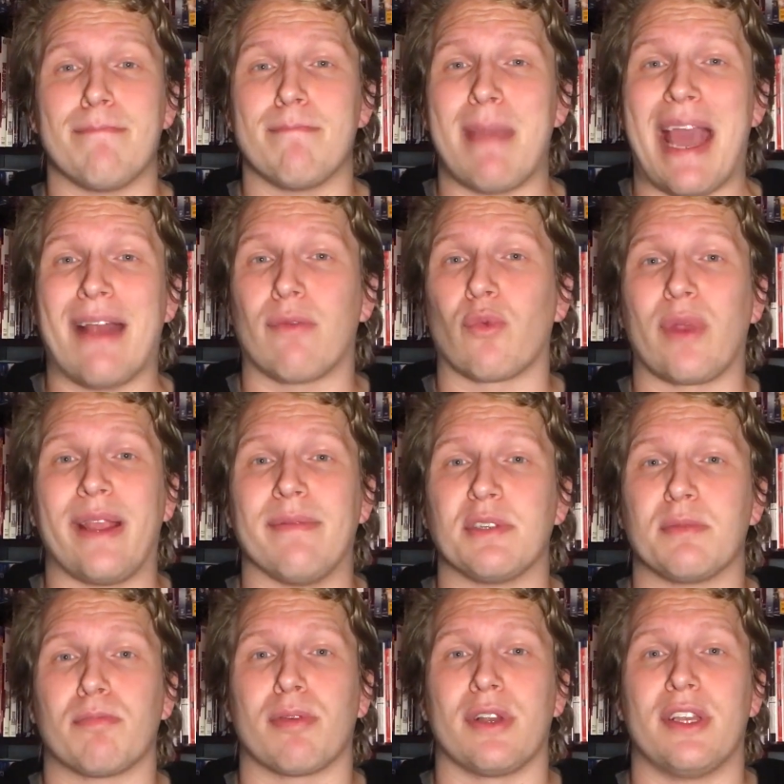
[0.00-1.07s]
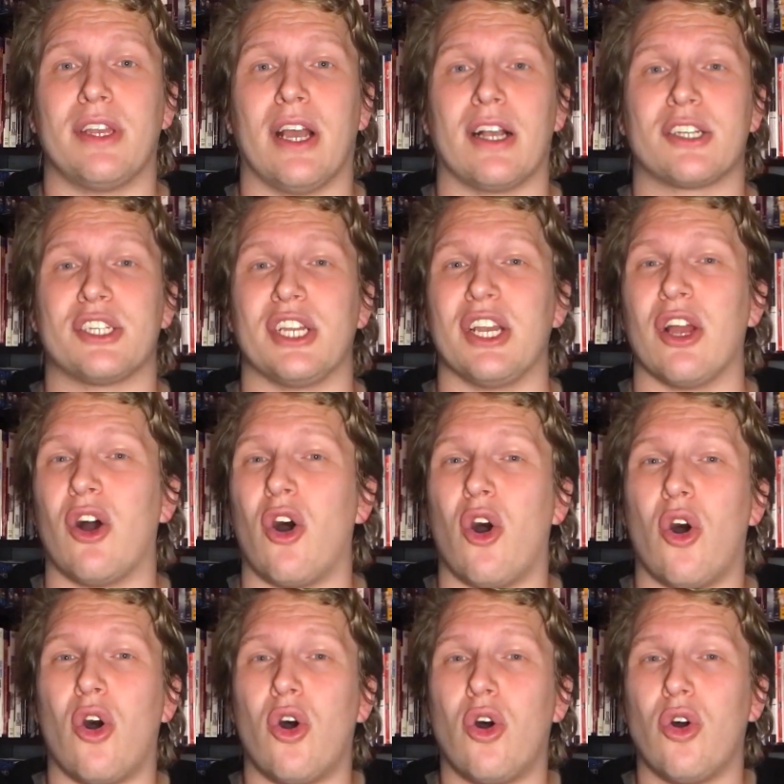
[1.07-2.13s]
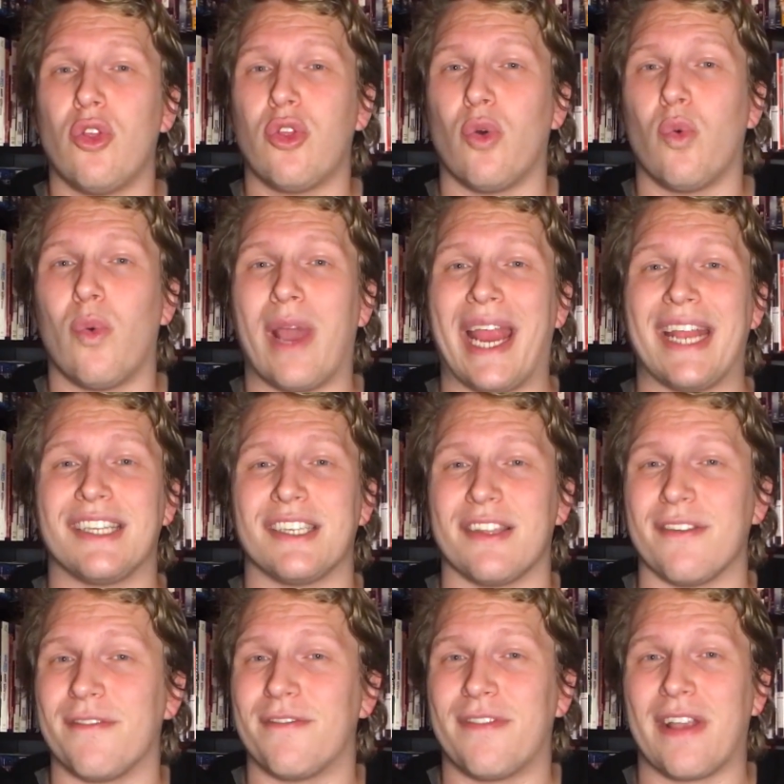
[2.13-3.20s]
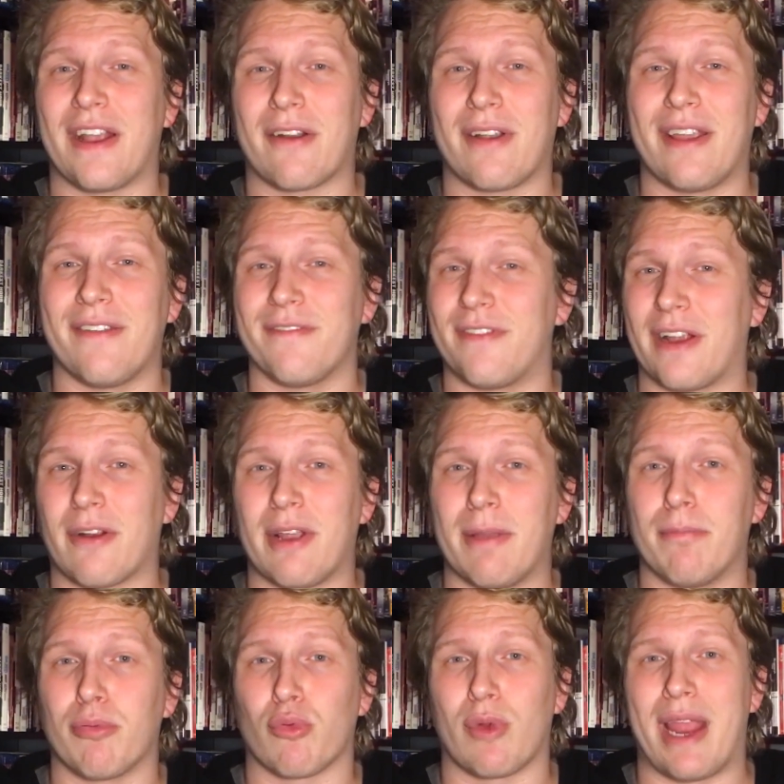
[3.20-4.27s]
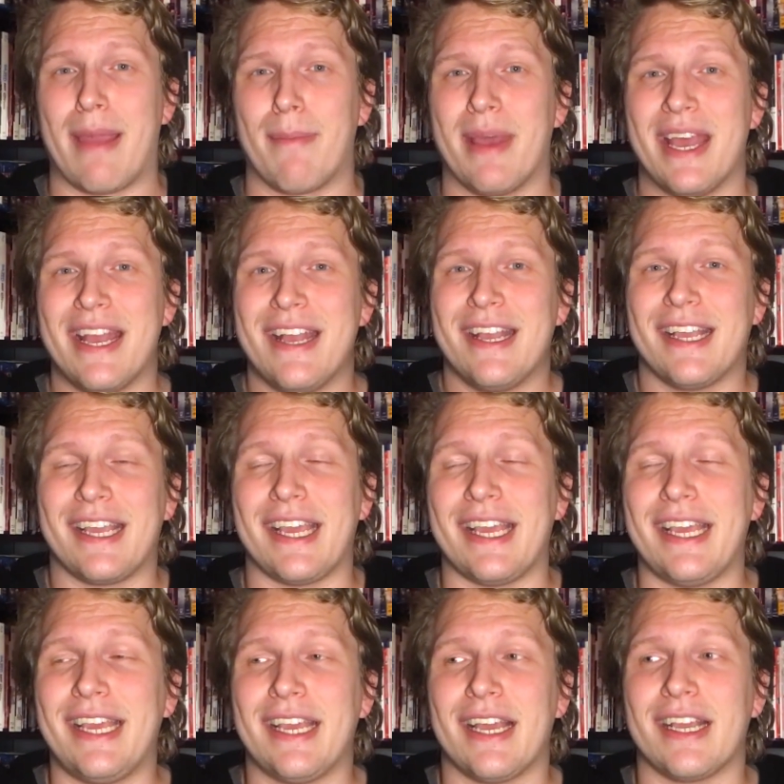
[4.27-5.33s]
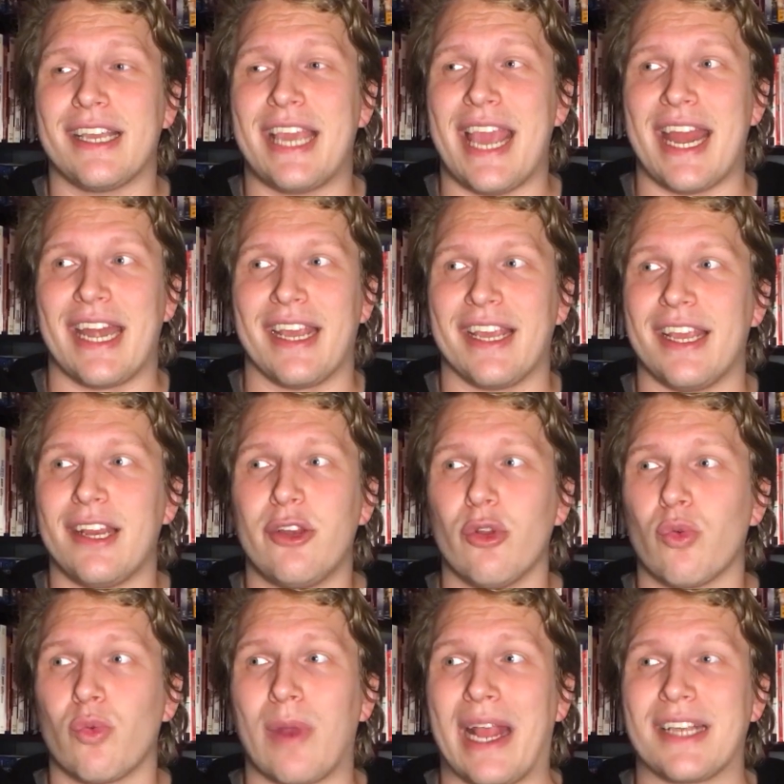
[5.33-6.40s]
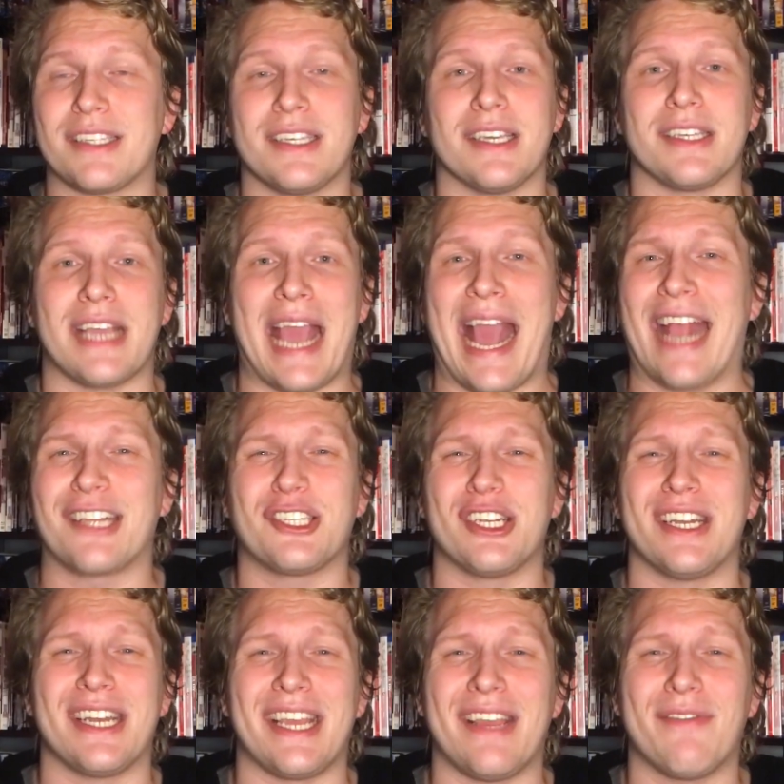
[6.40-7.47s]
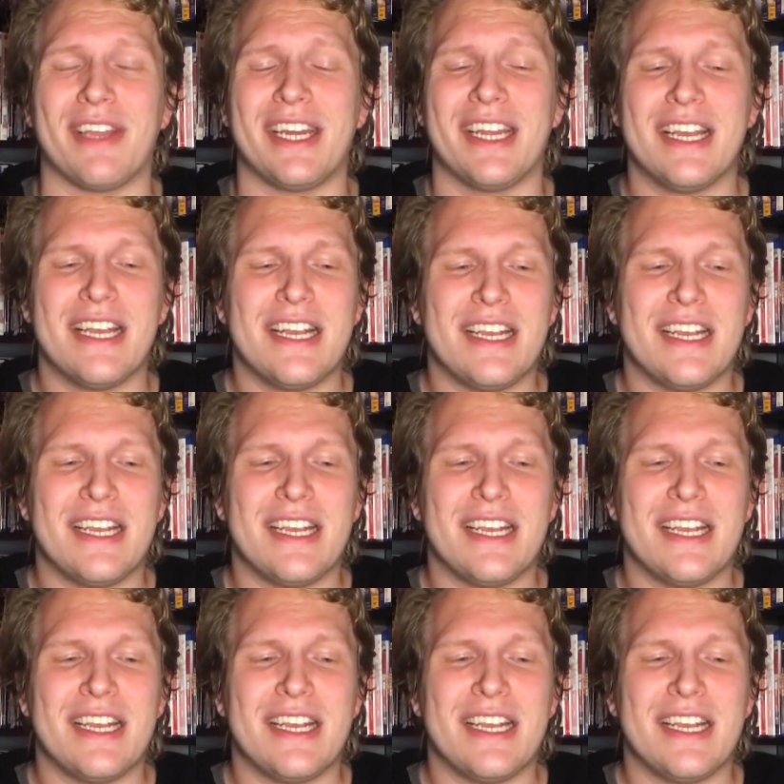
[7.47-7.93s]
Matt Reeves production all the way to the very, very brim. He directs this action even.